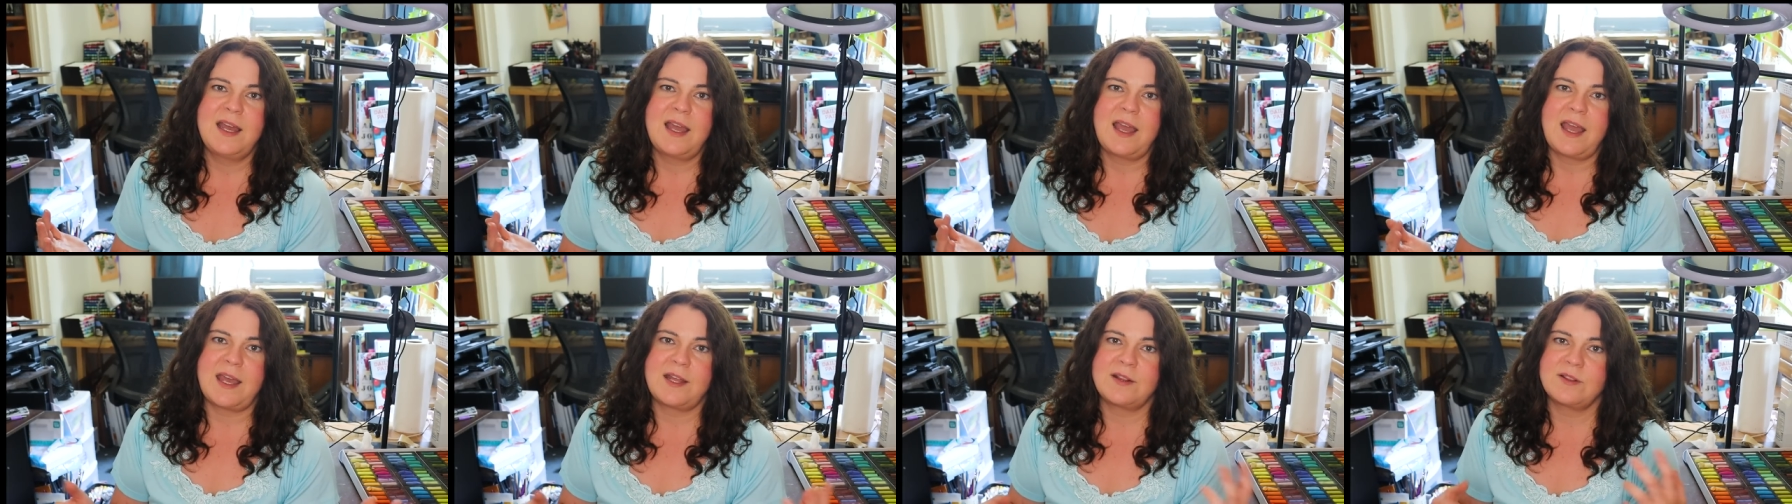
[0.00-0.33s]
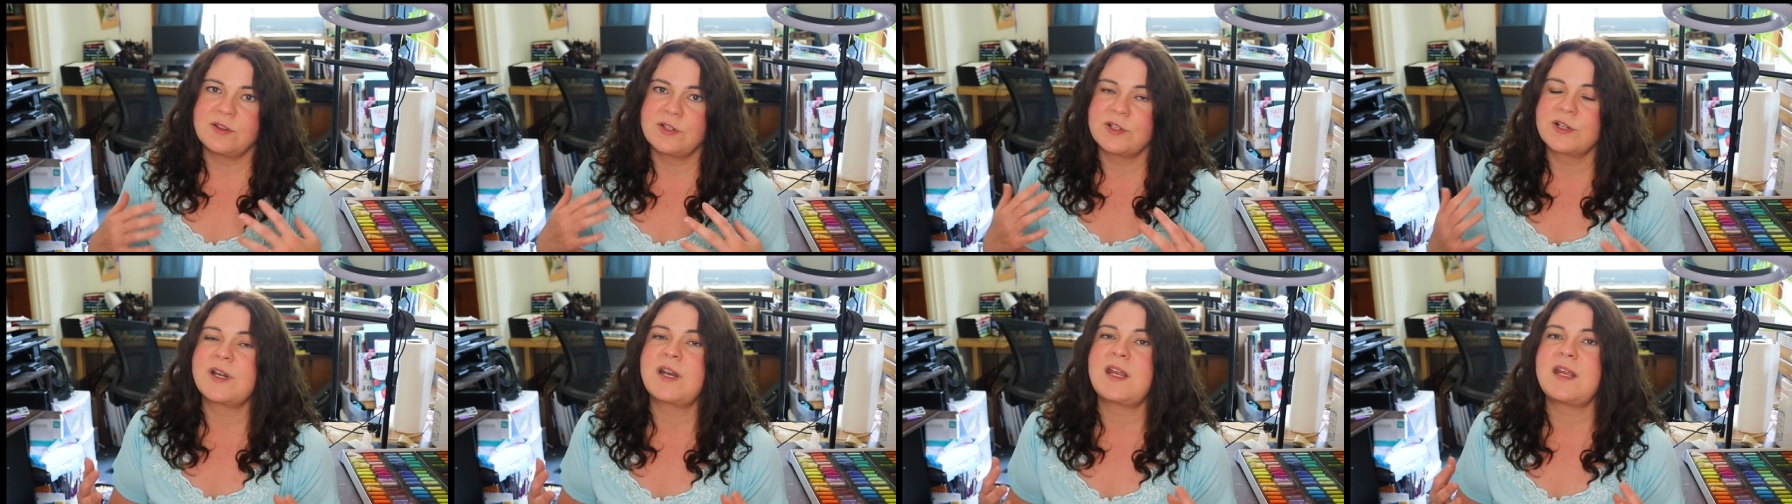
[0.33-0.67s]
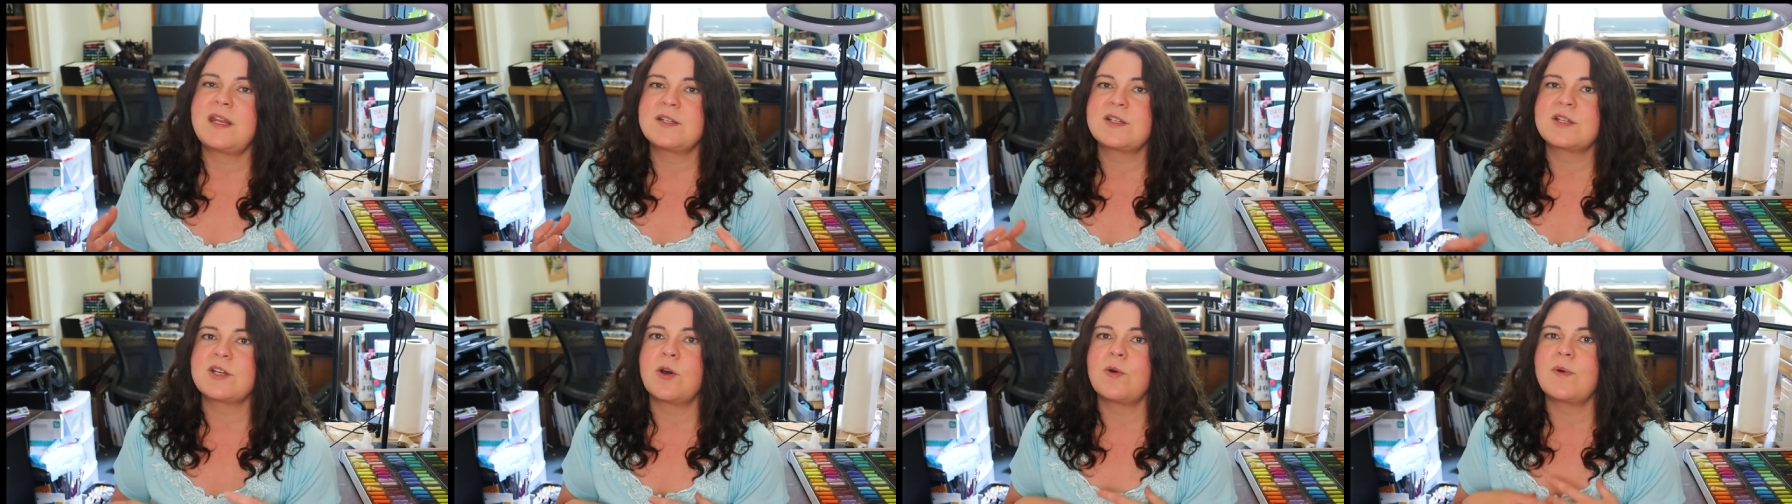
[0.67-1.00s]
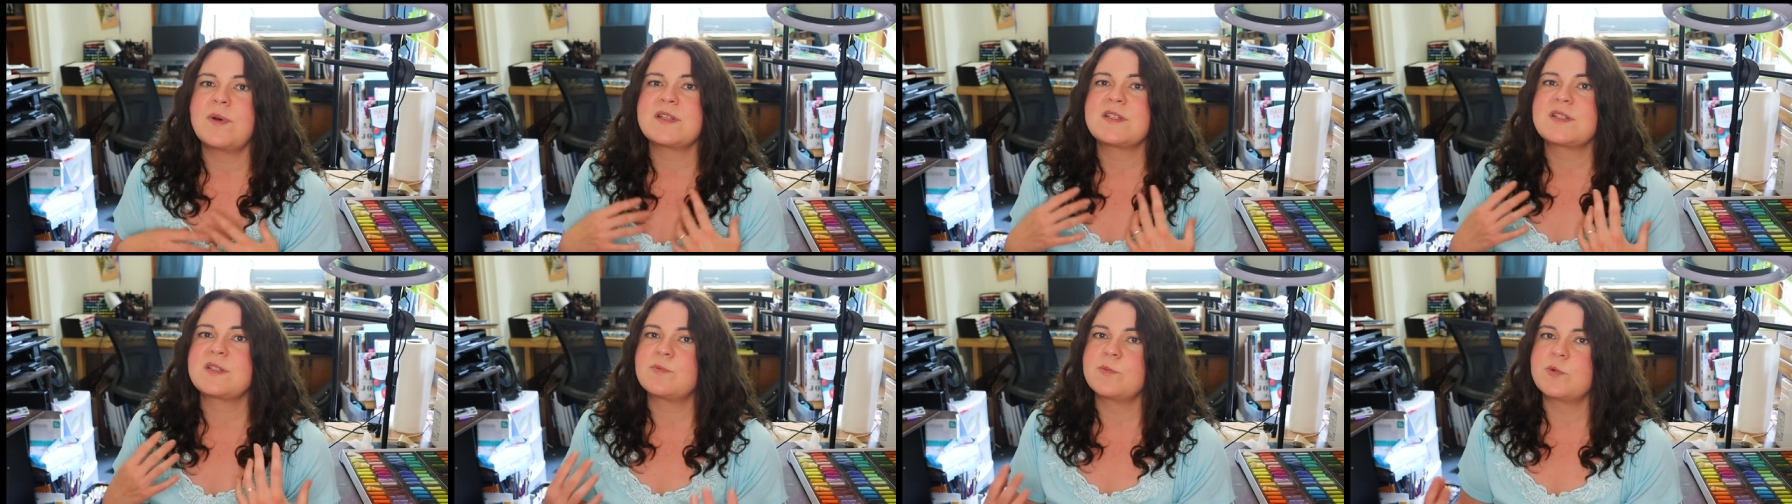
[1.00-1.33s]
and learning to go
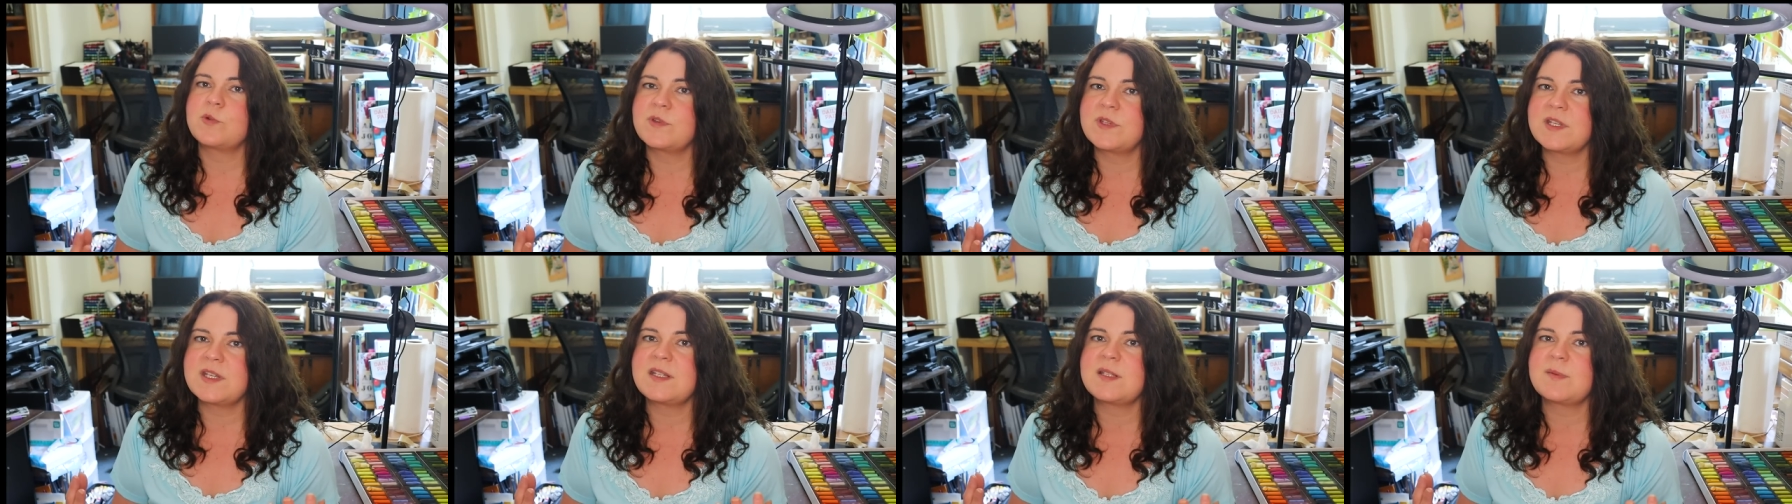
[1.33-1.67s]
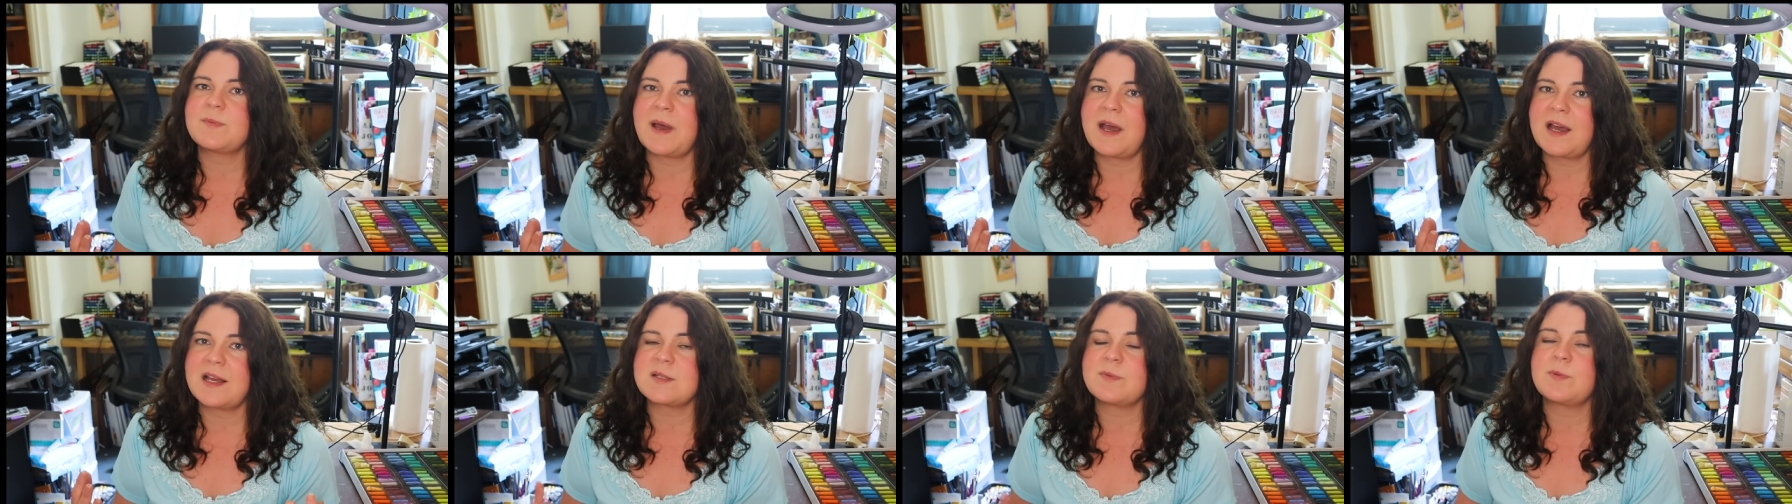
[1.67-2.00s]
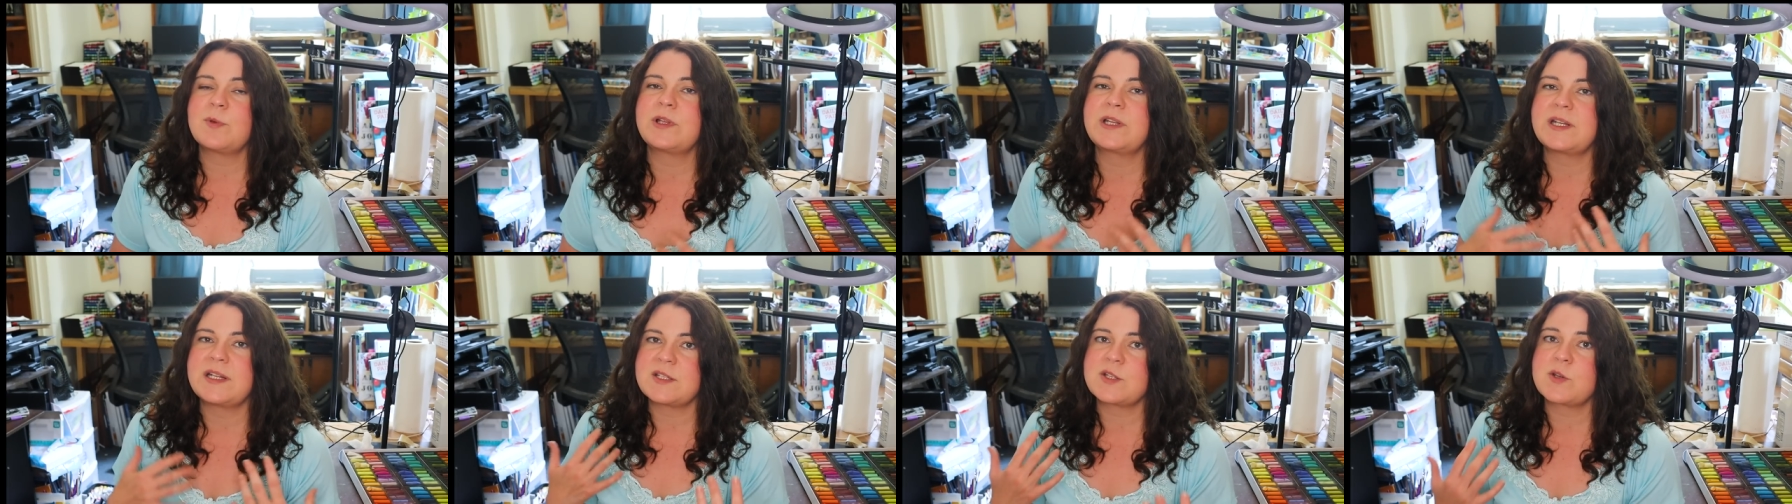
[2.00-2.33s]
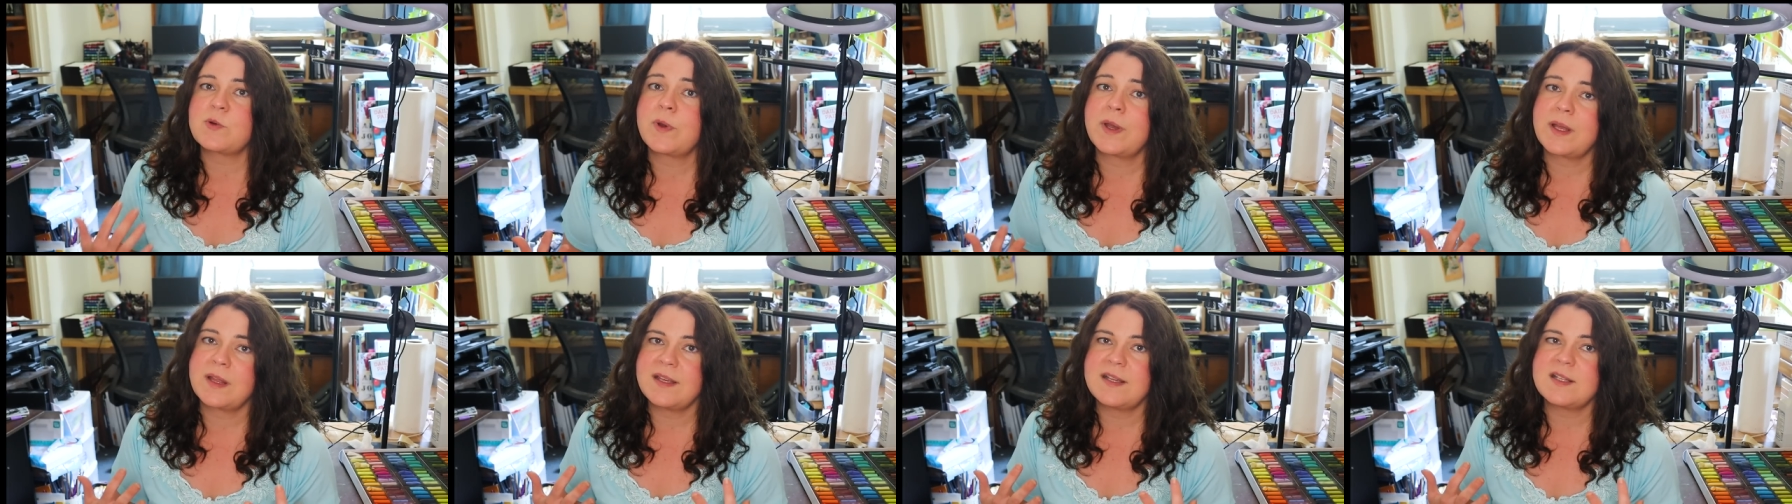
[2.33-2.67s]
as smoothly as possible and as
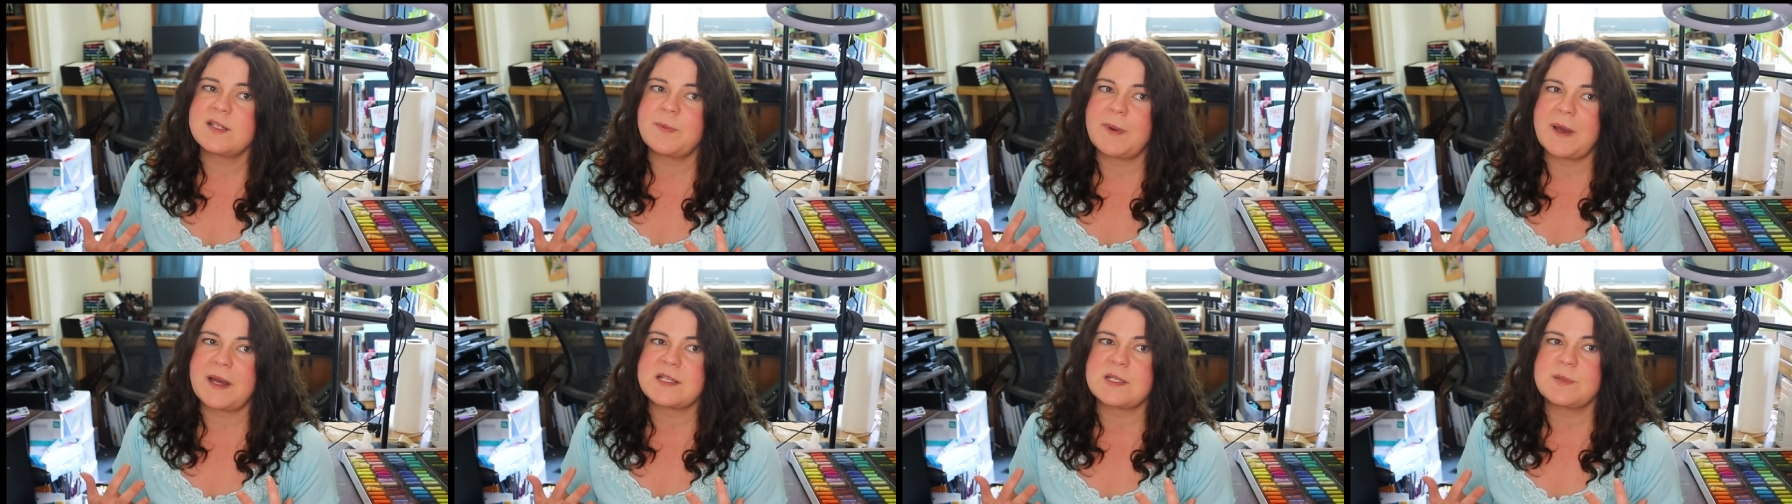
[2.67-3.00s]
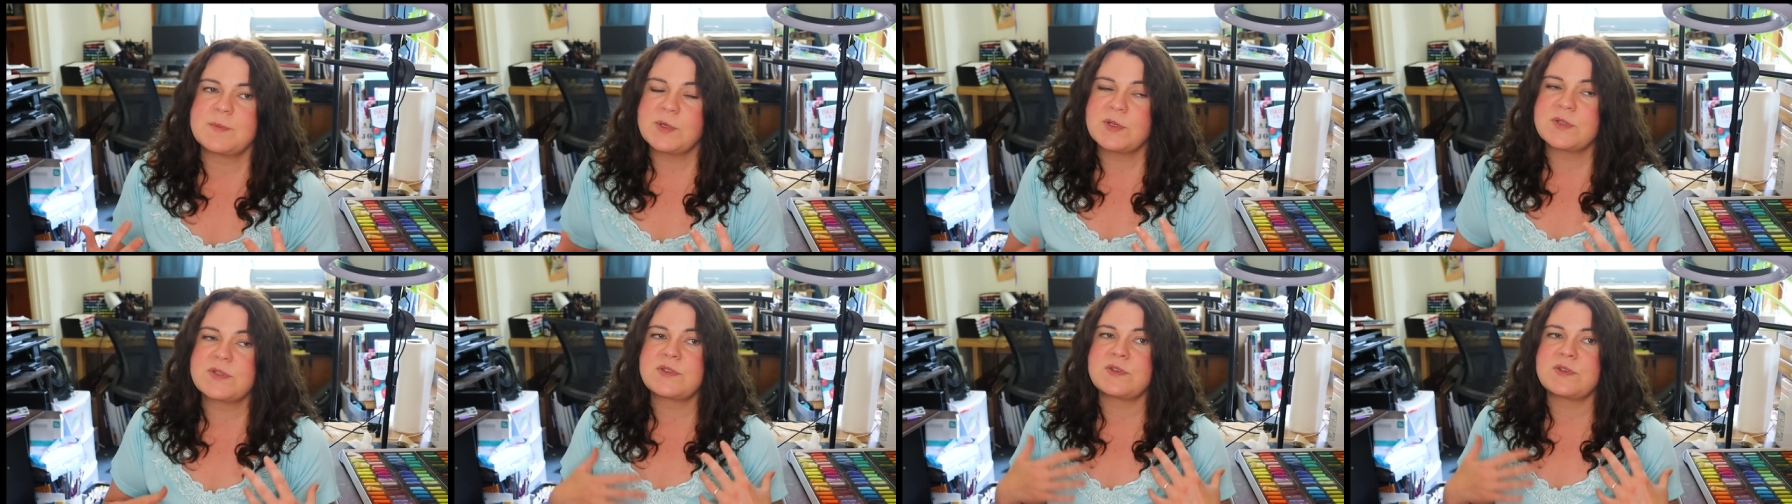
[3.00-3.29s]
quickly as possible